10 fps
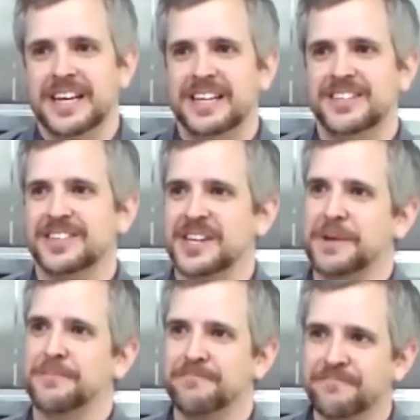And it's
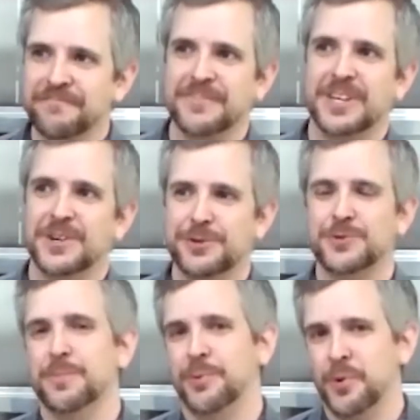like,
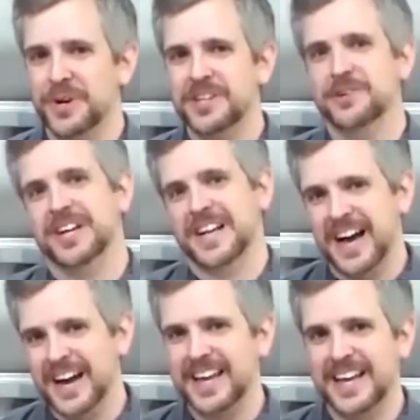to a point, you can
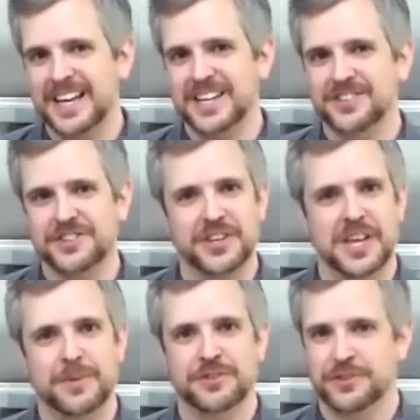kind of add just the
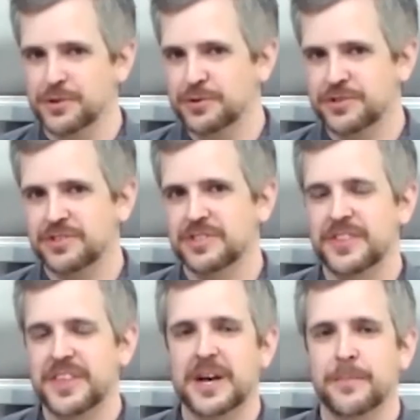lemon juice
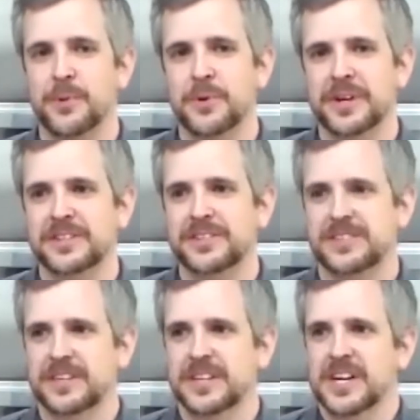at that point.